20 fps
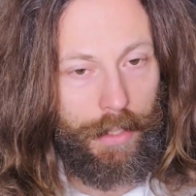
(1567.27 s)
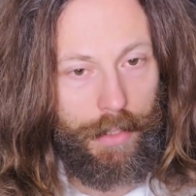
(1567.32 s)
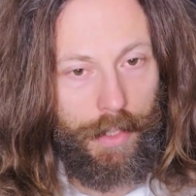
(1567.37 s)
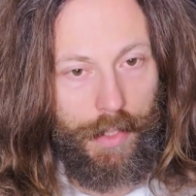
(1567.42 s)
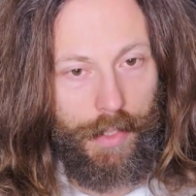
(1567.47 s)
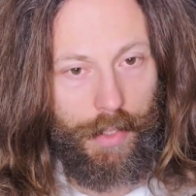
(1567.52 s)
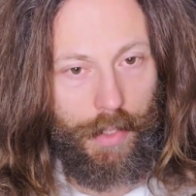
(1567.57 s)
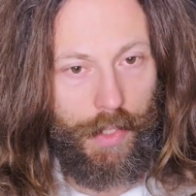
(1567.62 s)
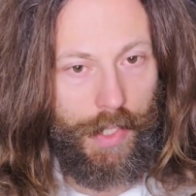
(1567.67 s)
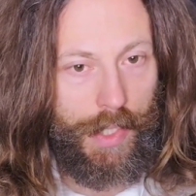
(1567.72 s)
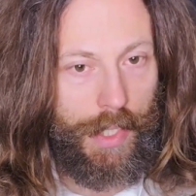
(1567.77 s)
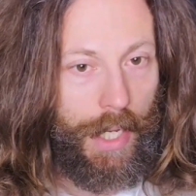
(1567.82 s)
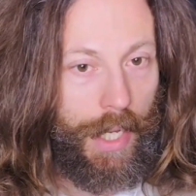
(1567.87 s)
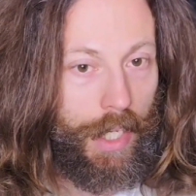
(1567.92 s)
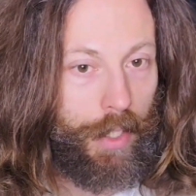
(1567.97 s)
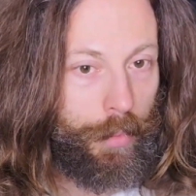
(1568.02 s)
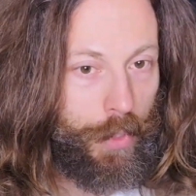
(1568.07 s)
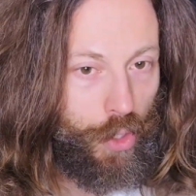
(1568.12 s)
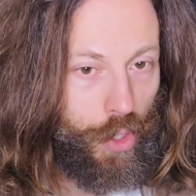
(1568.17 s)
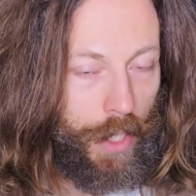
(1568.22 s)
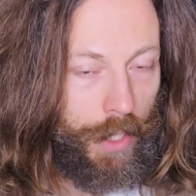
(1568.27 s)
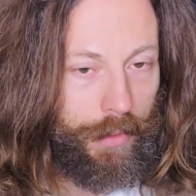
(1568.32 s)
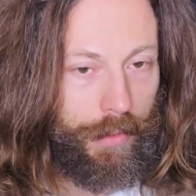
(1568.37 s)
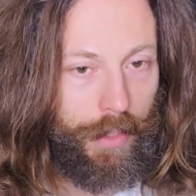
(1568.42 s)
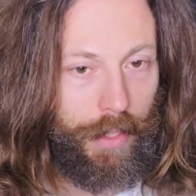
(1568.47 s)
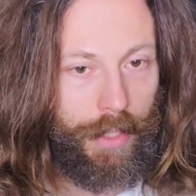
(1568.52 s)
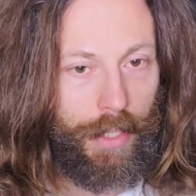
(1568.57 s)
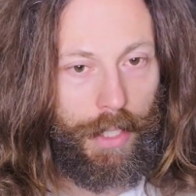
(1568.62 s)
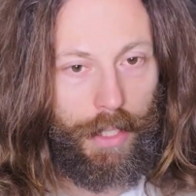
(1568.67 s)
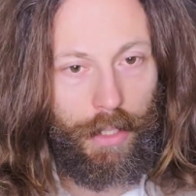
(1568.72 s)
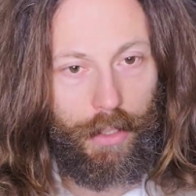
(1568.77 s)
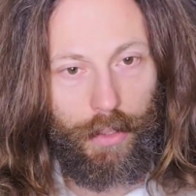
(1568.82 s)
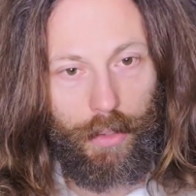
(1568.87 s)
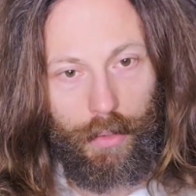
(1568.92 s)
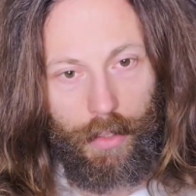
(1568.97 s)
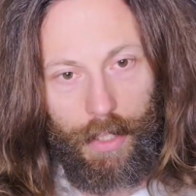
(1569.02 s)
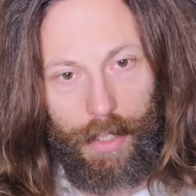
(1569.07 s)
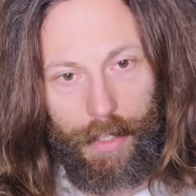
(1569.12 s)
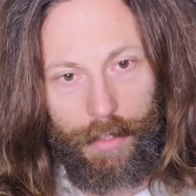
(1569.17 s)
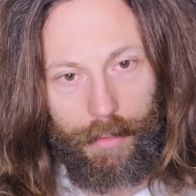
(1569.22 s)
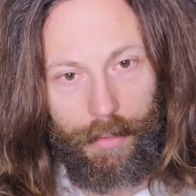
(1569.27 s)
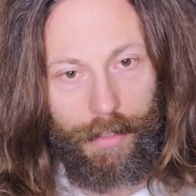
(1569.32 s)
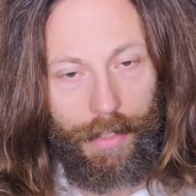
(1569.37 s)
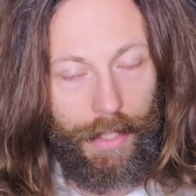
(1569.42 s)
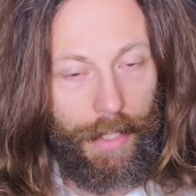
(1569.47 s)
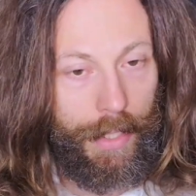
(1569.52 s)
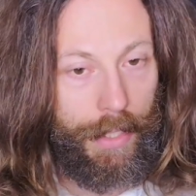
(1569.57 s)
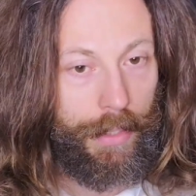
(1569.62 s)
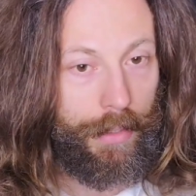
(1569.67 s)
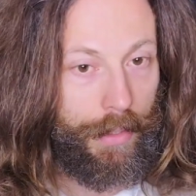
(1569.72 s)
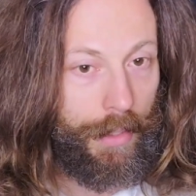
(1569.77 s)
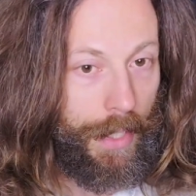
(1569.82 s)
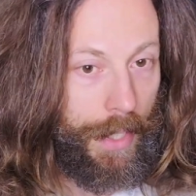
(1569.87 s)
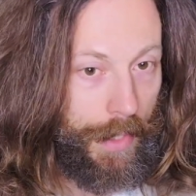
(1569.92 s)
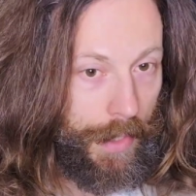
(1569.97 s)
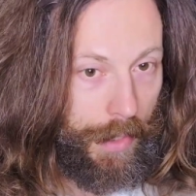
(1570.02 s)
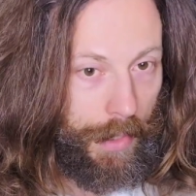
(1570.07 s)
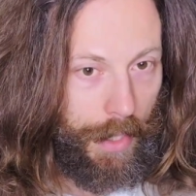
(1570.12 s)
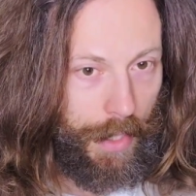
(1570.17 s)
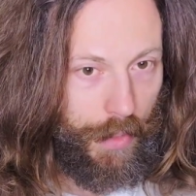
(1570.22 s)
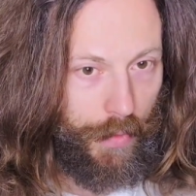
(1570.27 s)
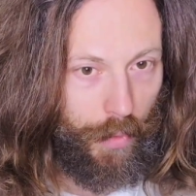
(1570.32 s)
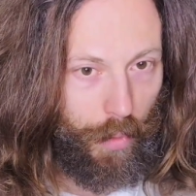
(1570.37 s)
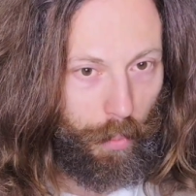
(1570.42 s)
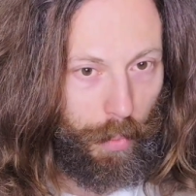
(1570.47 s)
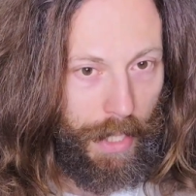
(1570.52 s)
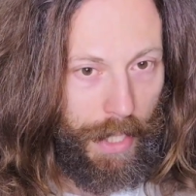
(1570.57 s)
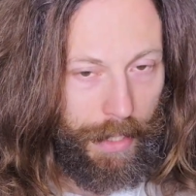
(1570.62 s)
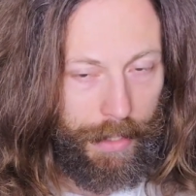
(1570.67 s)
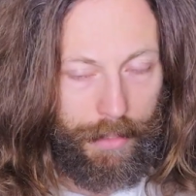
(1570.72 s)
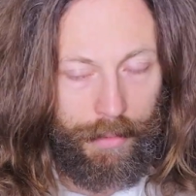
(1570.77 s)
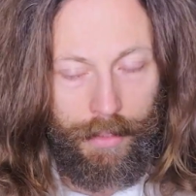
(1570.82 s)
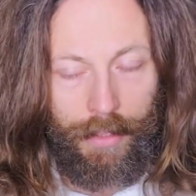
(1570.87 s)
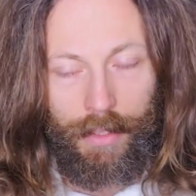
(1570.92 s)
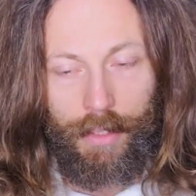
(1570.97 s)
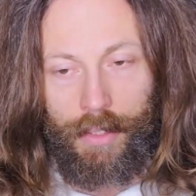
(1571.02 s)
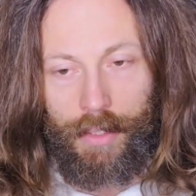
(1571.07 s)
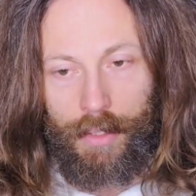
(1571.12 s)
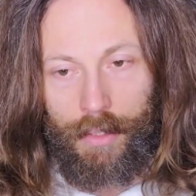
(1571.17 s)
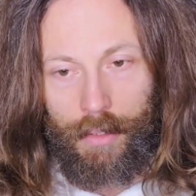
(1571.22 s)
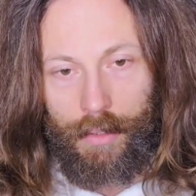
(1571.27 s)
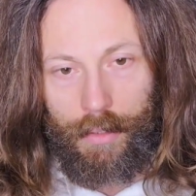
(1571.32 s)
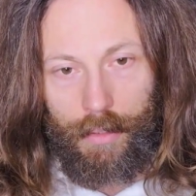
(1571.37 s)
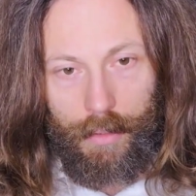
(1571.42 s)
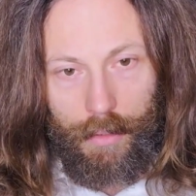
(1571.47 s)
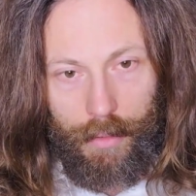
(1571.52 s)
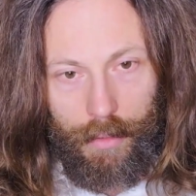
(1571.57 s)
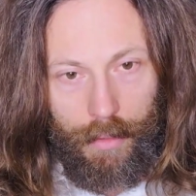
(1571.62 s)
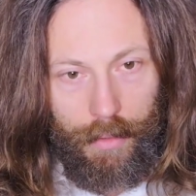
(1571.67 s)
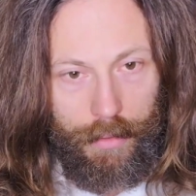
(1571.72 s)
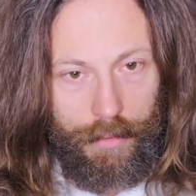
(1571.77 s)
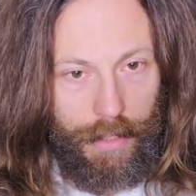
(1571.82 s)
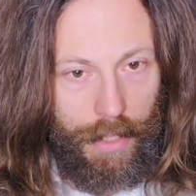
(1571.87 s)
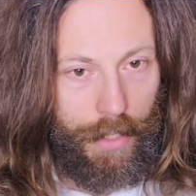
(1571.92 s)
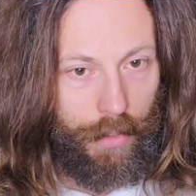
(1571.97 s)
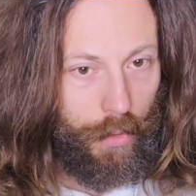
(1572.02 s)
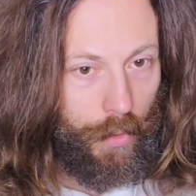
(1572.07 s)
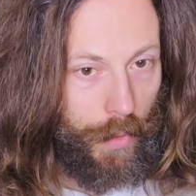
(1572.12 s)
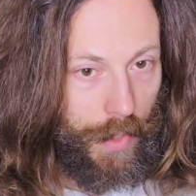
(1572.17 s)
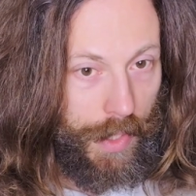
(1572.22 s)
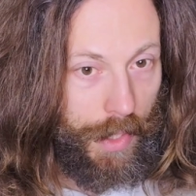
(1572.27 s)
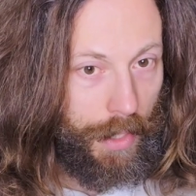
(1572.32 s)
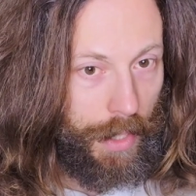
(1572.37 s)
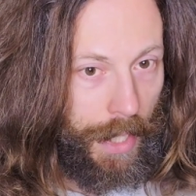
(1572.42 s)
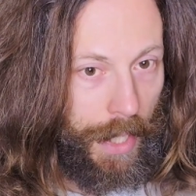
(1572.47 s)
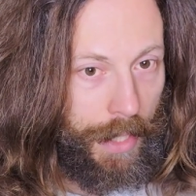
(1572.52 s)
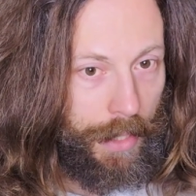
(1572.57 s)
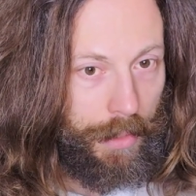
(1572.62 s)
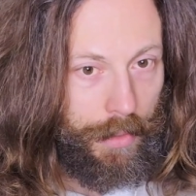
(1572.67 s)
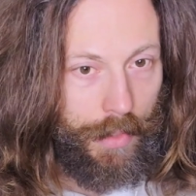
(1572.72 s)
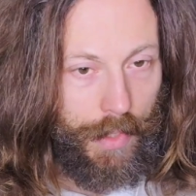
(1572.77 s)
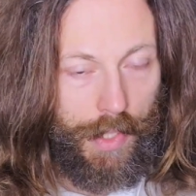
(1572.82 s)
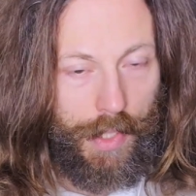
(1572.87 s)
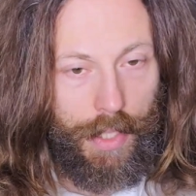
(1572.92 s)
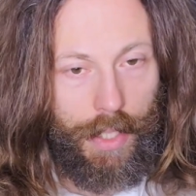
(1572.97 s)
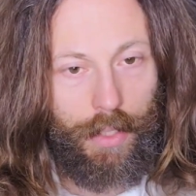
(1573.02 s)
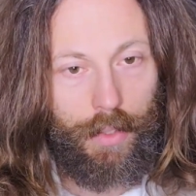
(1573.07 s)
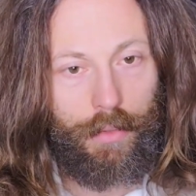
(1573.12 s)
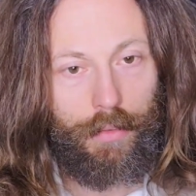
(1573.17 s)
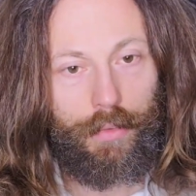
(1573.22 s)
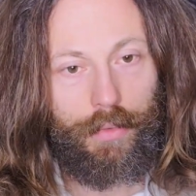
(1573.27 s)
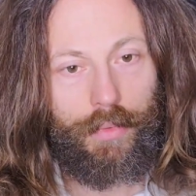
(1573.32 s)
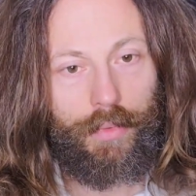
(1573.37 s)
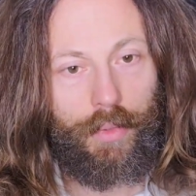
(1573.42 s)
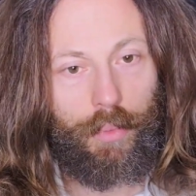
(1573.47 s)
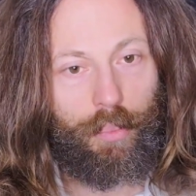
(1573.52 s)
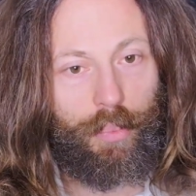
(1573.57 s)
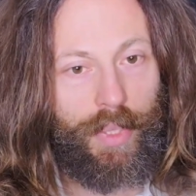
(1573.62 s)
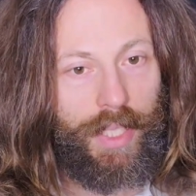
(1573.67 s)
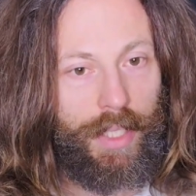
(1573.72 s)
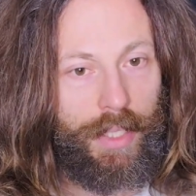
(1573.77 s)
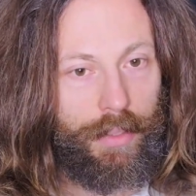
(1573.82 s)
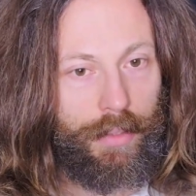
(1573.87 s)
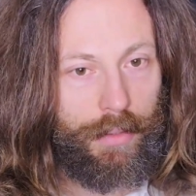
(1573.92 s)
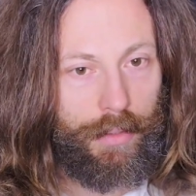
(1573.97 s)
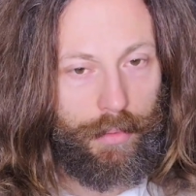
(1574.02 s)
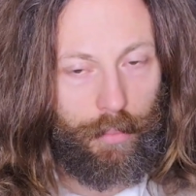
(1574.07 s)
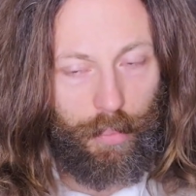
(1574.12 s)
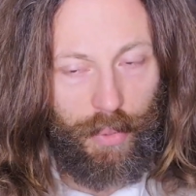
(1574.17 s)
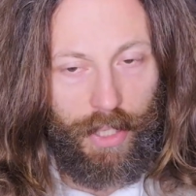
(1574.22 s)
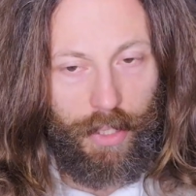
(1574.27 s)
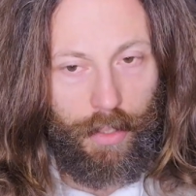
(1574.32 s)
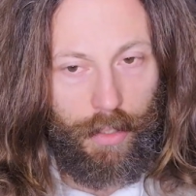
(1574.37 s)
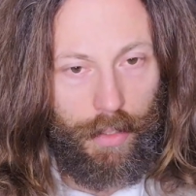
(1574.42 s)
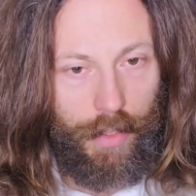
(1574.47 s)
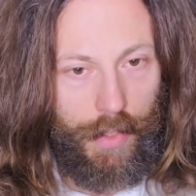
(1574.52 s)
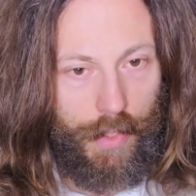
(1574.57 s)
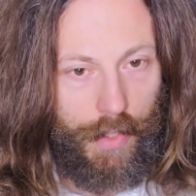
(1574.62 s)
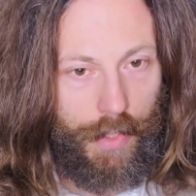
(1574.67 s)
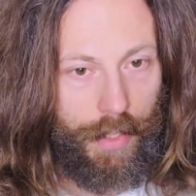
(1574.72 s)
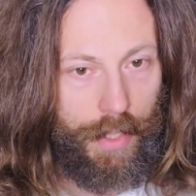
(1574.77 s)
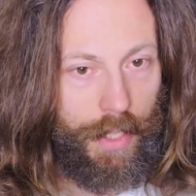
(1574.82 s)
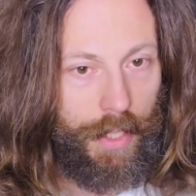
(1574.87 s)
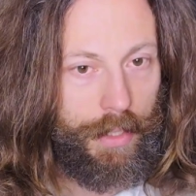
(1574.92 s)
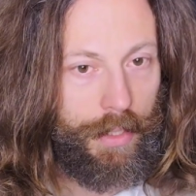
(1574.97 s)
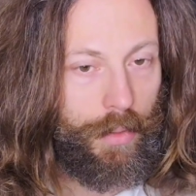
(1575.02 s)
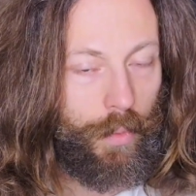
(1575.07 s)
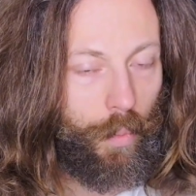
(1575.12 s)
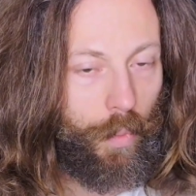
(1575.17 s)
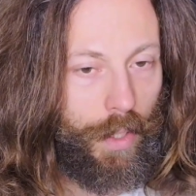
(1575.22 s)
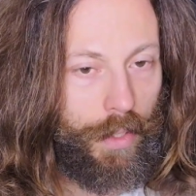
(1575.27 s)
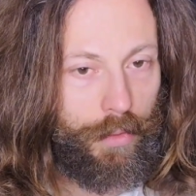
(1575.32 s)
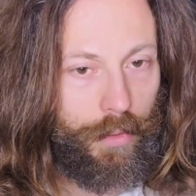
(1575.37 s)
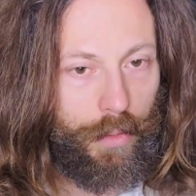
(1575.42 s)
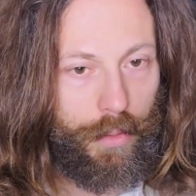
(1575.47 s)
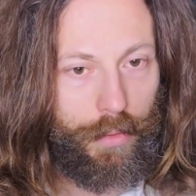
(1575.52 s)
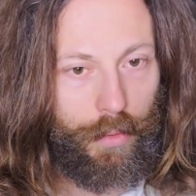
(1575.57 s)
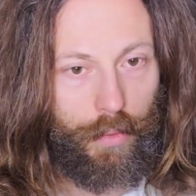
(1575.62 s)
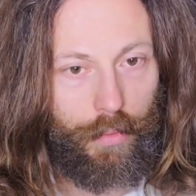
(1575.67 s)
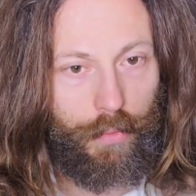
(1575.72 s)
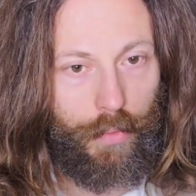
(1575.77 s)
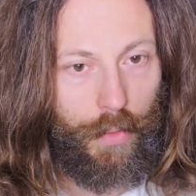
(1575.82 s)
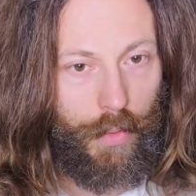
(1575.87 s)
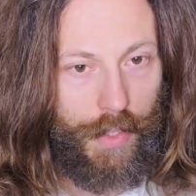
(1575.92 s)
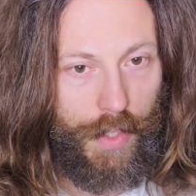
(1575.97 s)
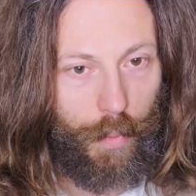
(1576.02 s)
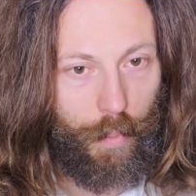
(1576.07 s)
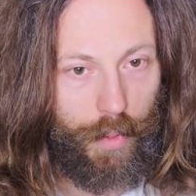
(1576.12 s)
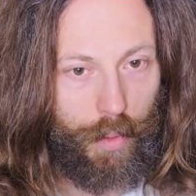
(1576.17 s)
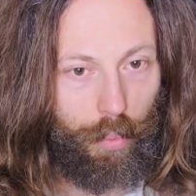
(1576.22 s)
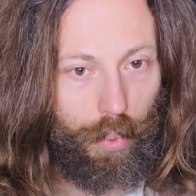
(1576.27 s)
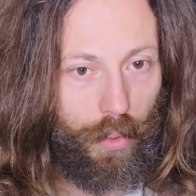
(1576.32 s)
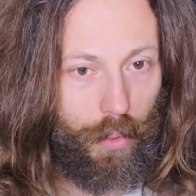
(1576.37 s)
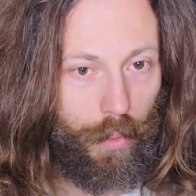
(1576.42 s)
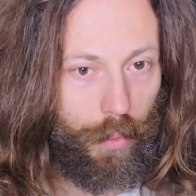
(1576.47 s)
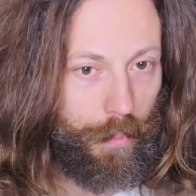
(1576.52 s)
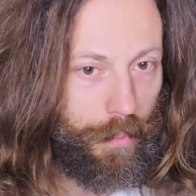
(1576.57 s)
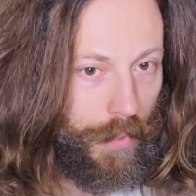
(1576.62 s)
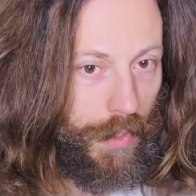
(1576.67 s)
These are cyan, magenta, yellow, and K. K stands for black. They used K instead of B because they didn't want to confuse it with blue.